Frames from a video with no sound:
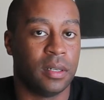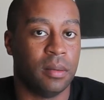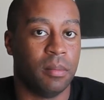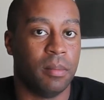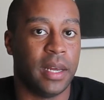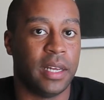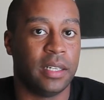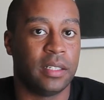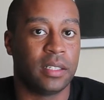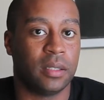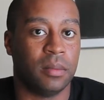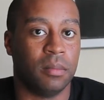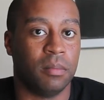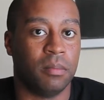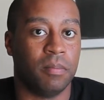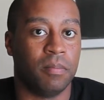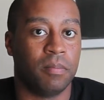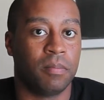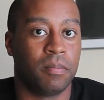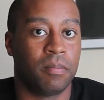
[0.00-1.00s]
made some,
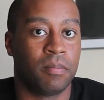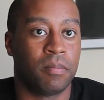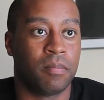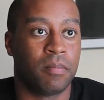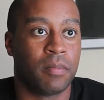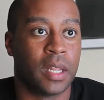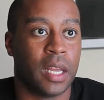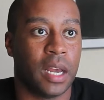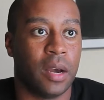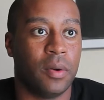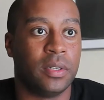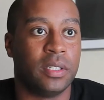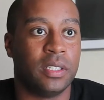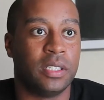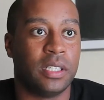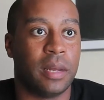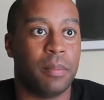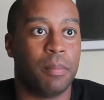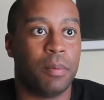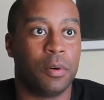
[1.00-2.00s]
I wouldn't
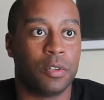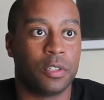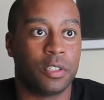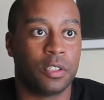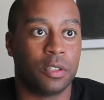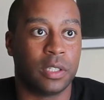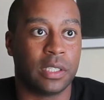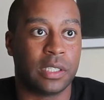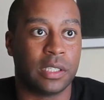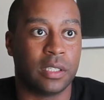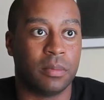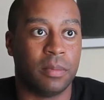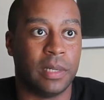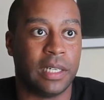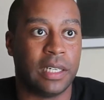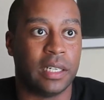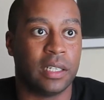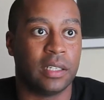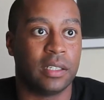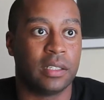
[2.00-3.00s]
say poor choices,
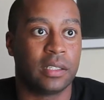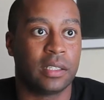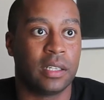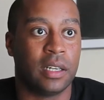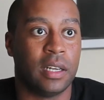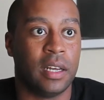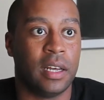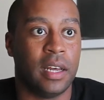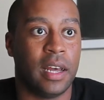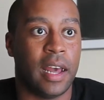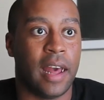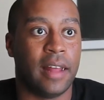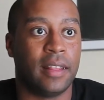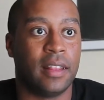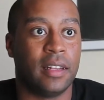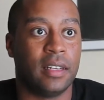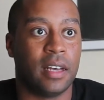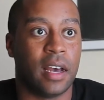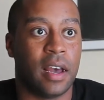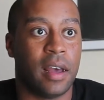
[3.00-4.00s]
because at the
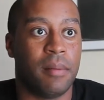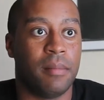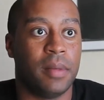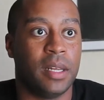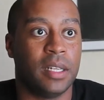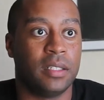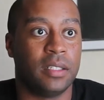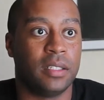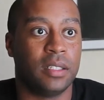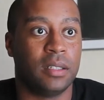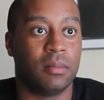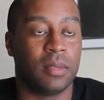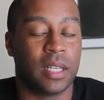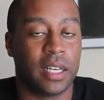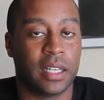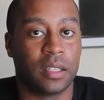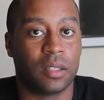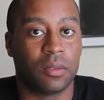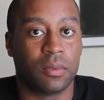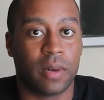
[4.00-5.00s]
time it seemed
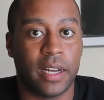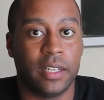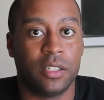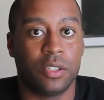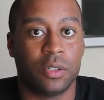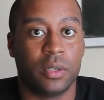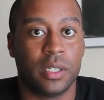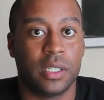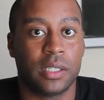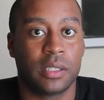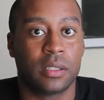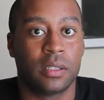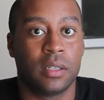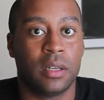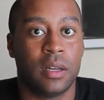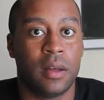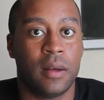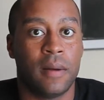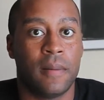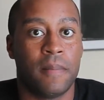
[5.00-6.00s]
like the right choice.
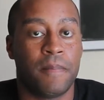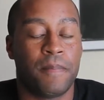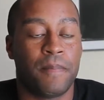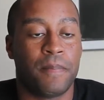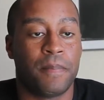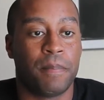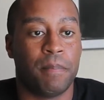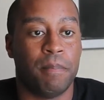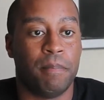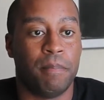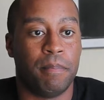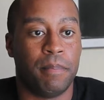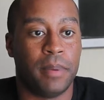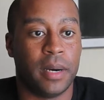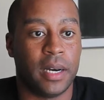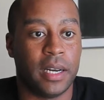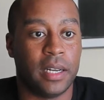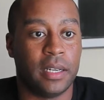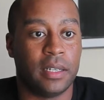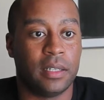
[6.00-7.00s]

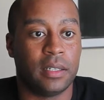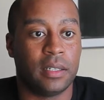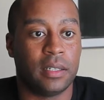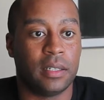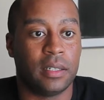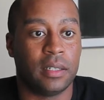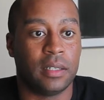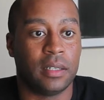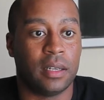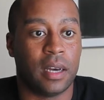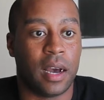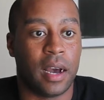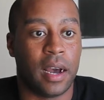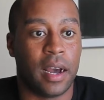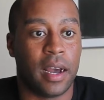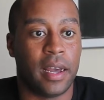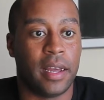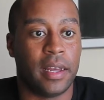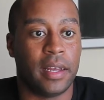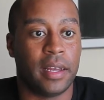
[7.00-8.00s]
But
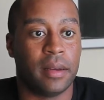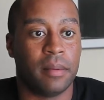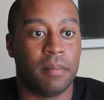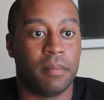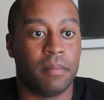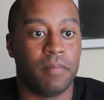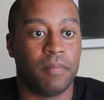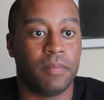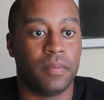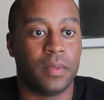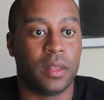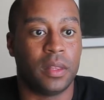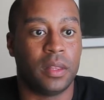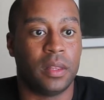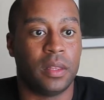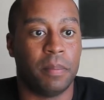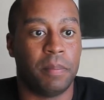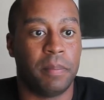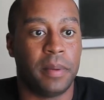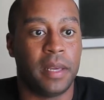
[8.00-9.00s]

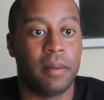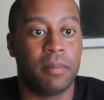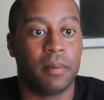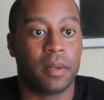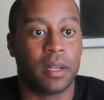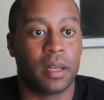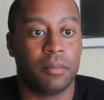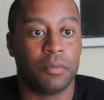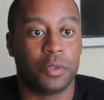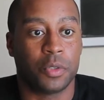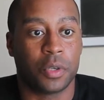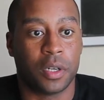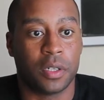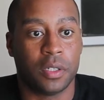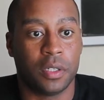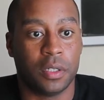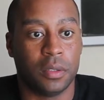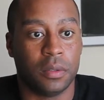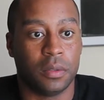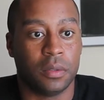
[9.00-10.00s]
the people I'm drawn
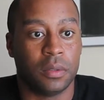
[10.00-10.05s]
to.